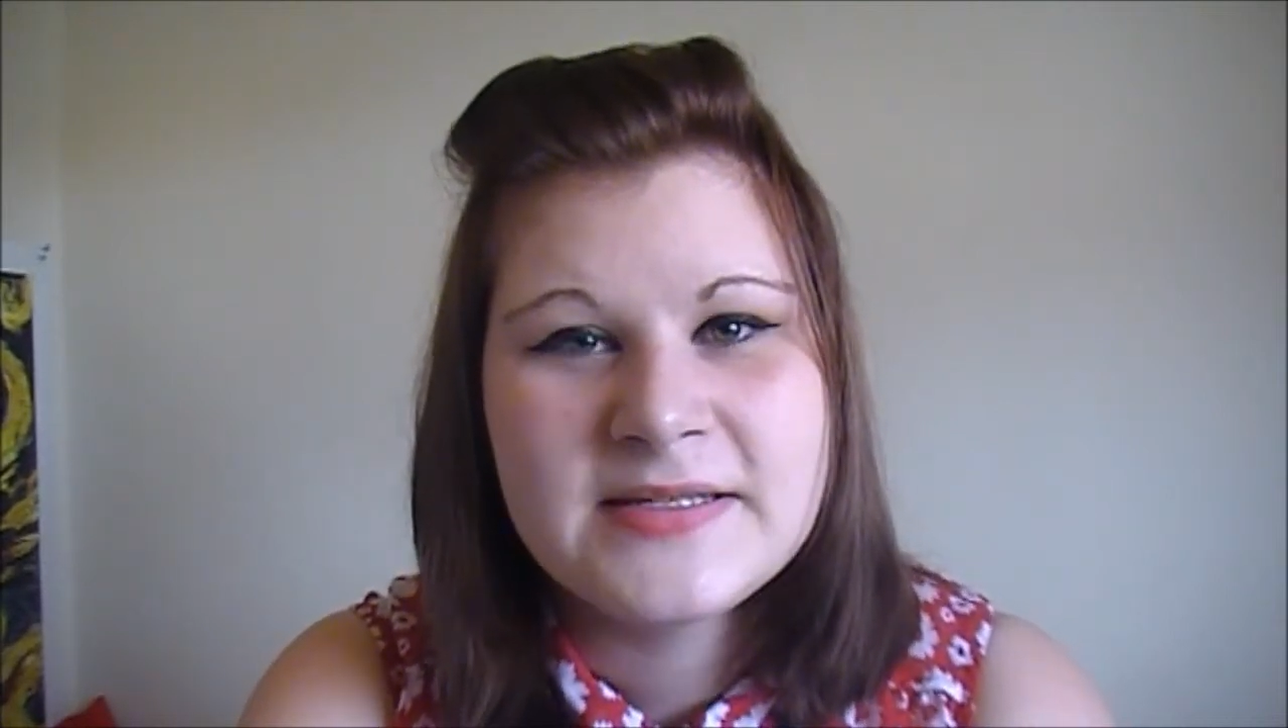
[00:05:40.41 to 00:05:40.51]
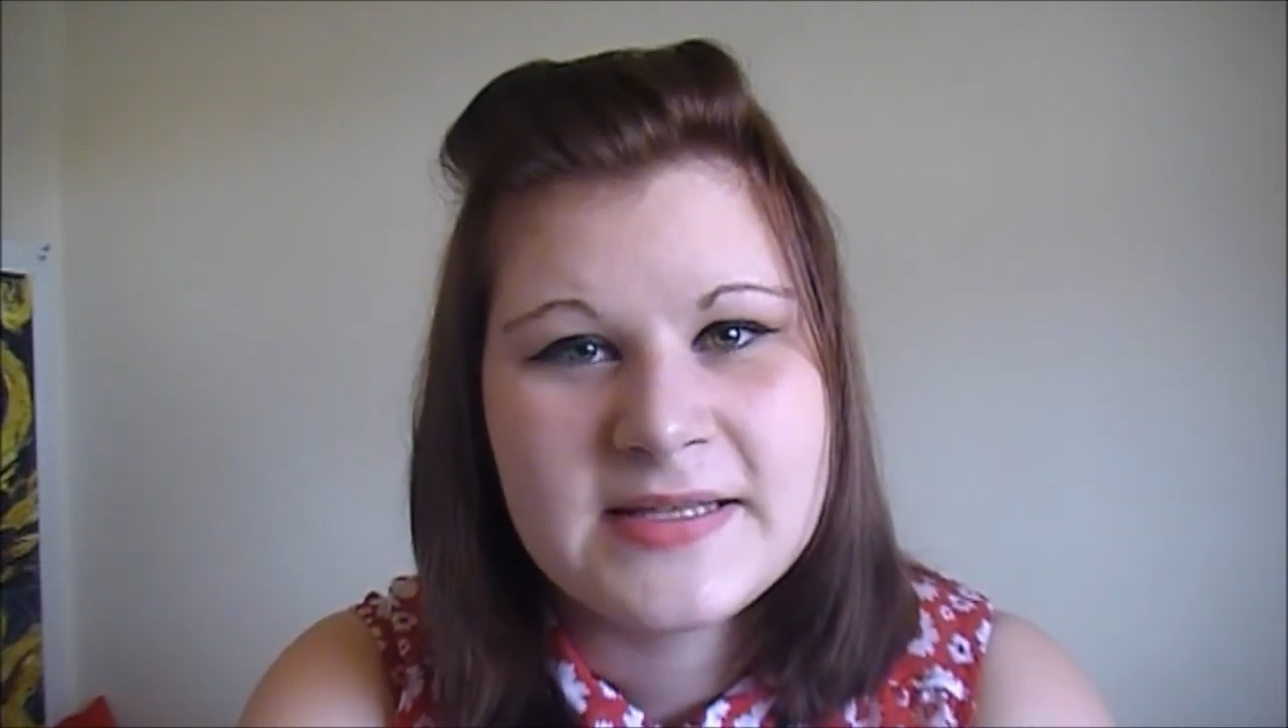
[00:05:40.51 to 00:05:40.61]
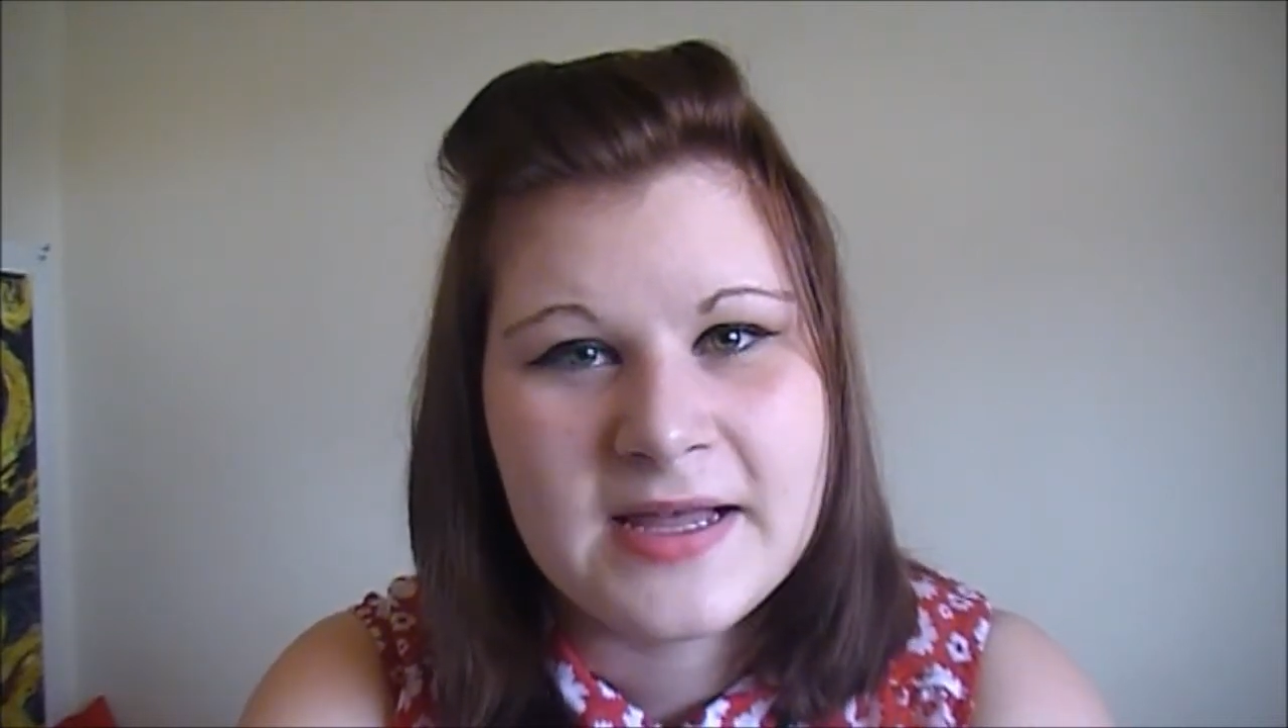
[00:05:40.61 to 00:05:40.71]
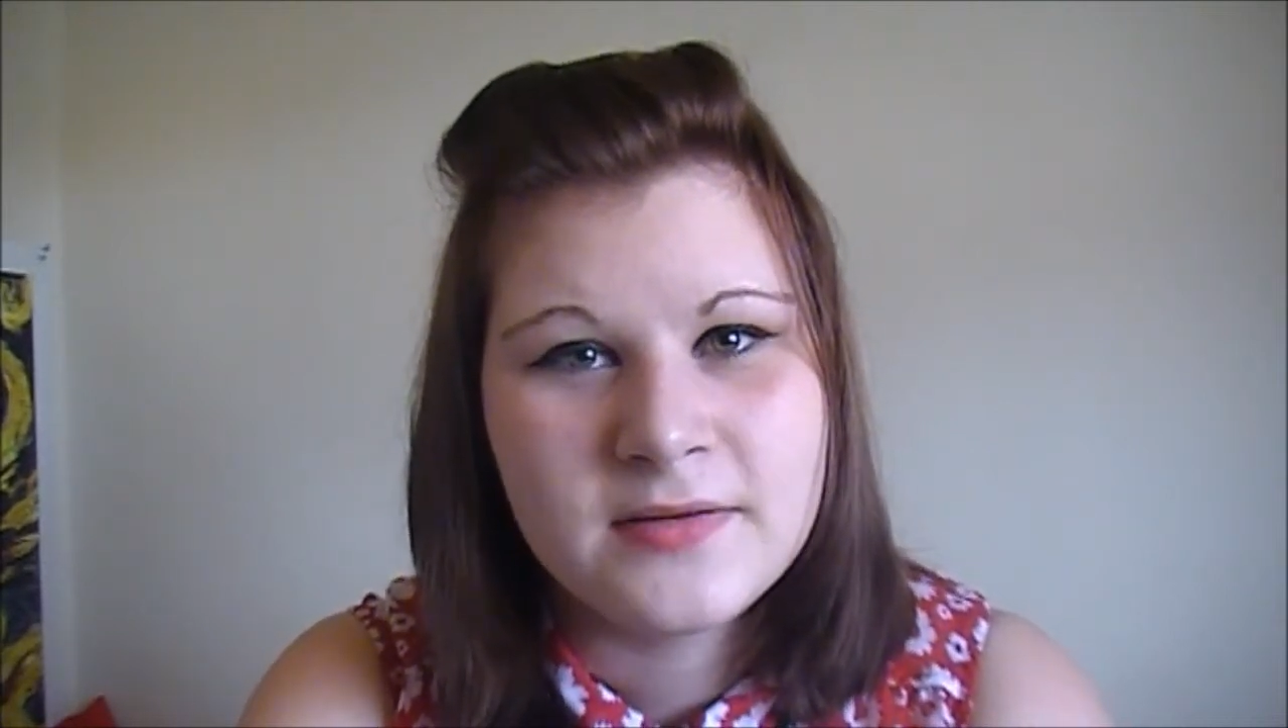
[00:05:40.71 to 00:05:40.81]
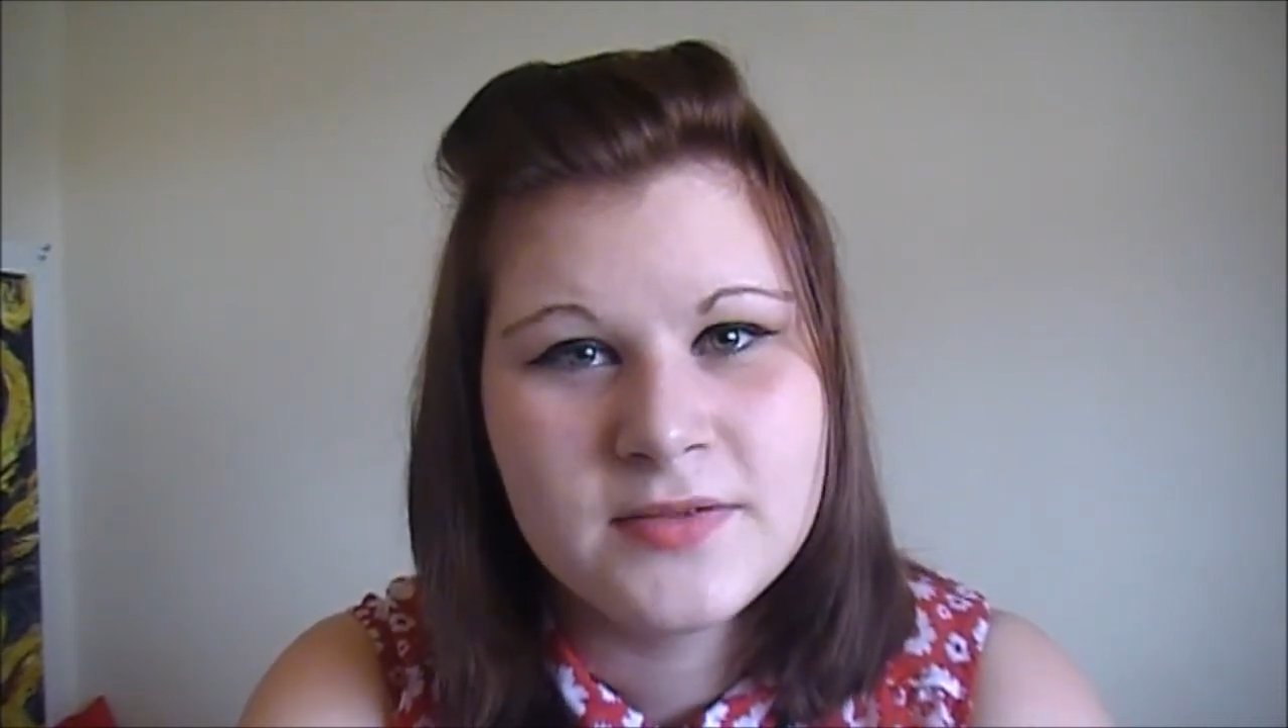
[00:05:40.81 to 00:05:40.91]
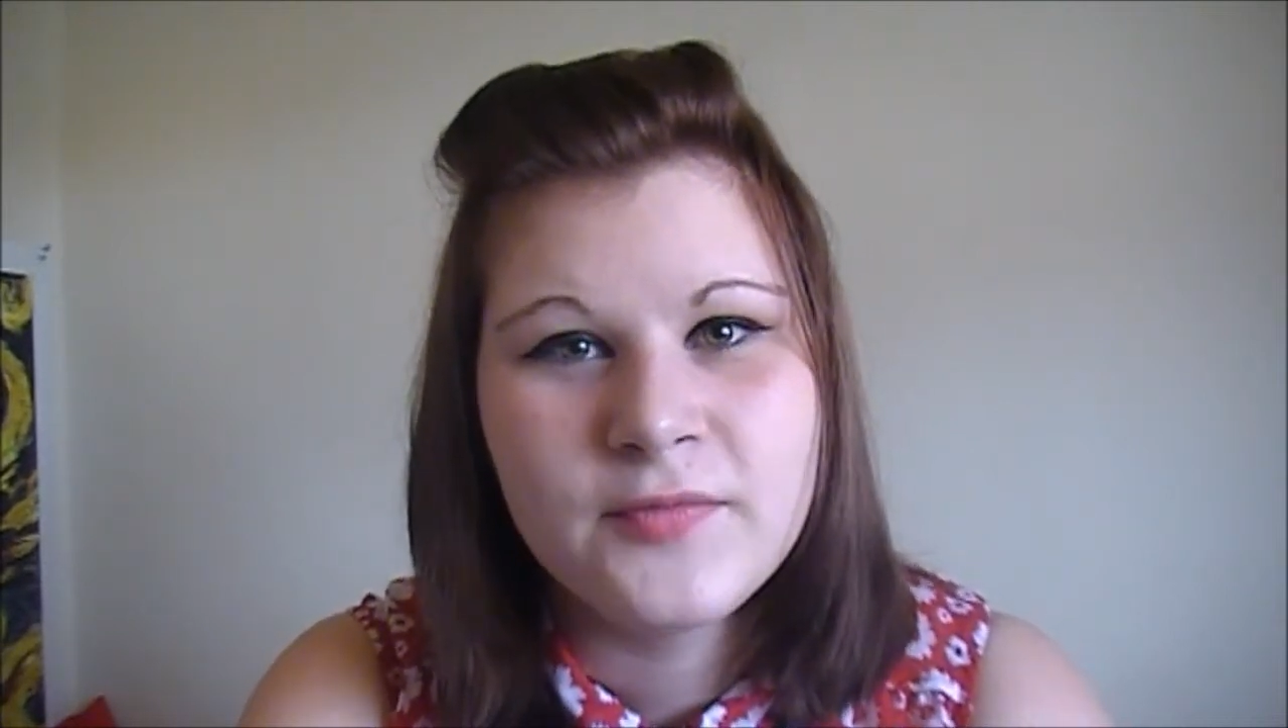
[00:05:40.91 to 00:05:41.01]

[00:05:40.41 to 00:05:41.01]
it sounds,